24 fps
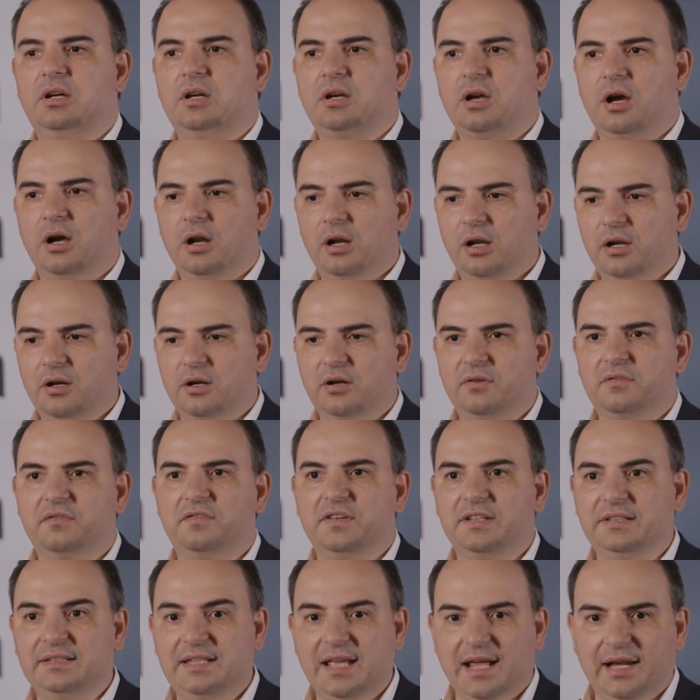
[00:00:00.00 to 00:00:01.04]
color
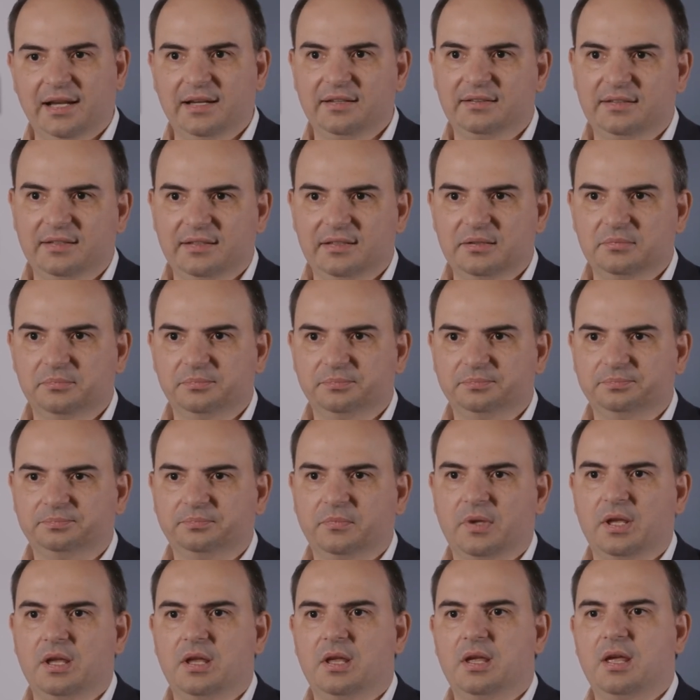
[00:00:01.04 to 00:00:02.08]
fidelity,
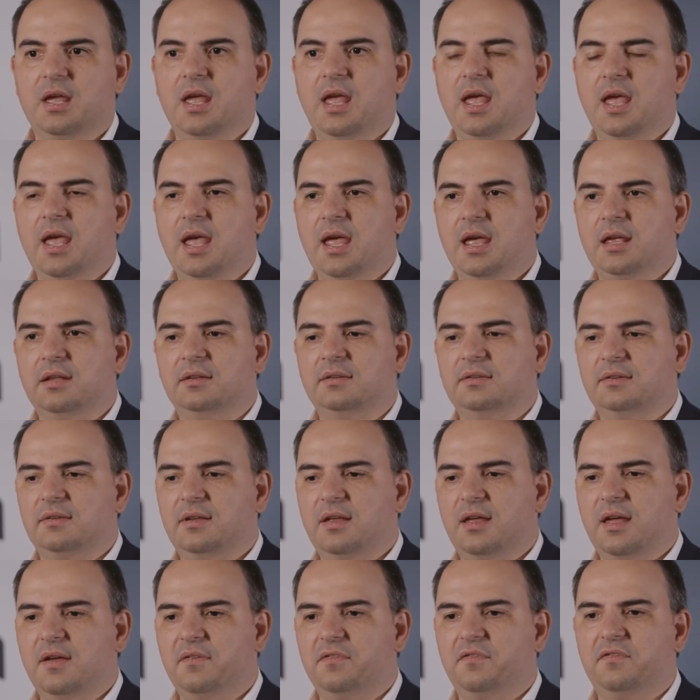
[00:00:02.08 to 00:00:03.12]
and
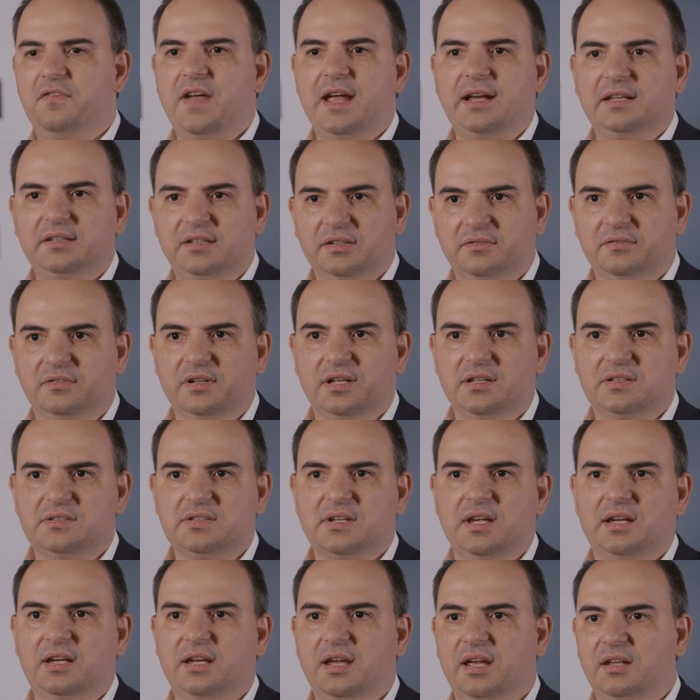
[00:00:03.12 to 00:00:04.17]

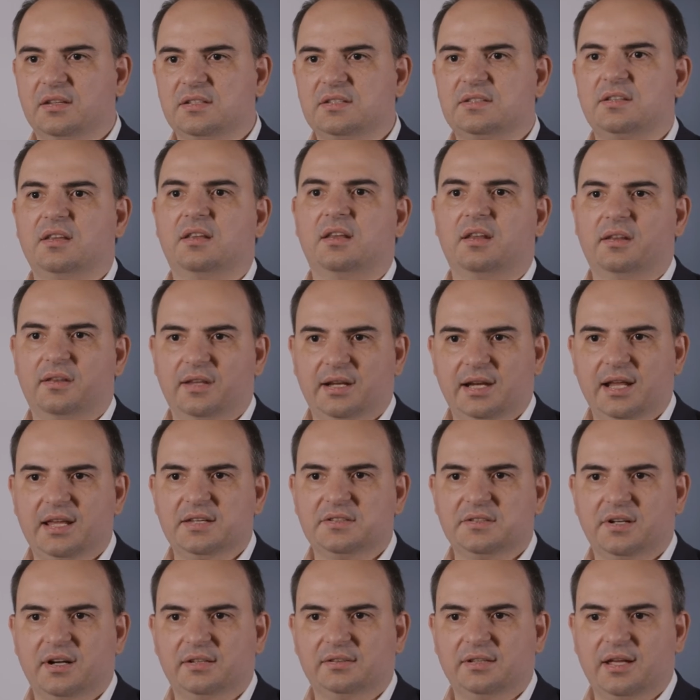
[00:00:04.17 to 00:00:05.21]
effectiveness against the
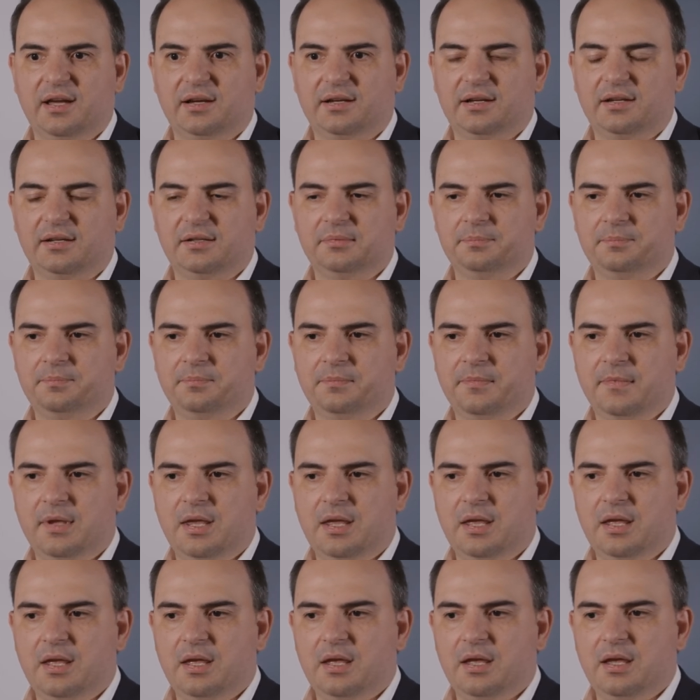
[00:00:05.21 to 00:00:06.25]
laser attack.
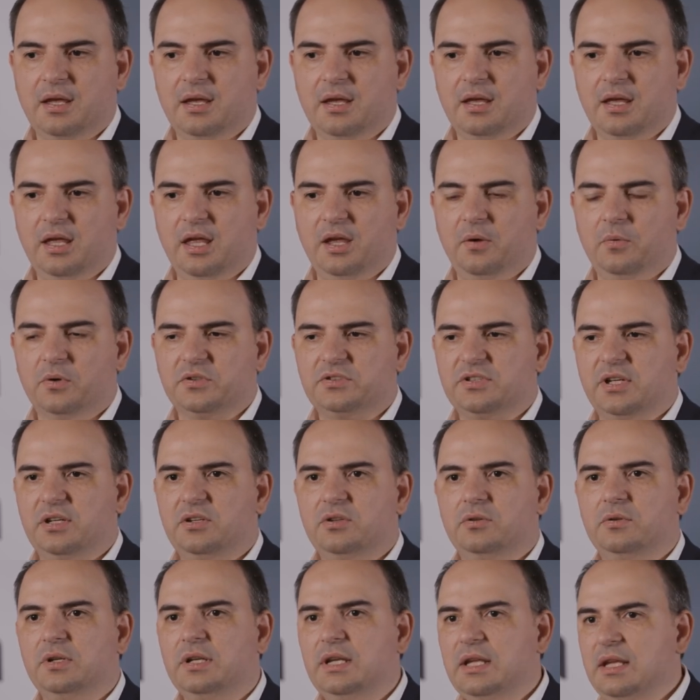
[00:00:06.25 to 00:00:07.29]
It was a
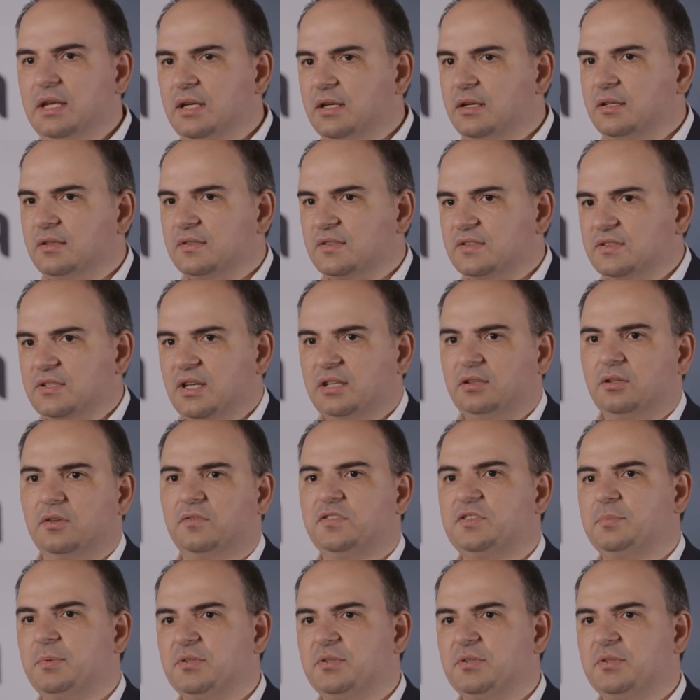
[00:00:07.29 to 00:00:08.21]
unique set of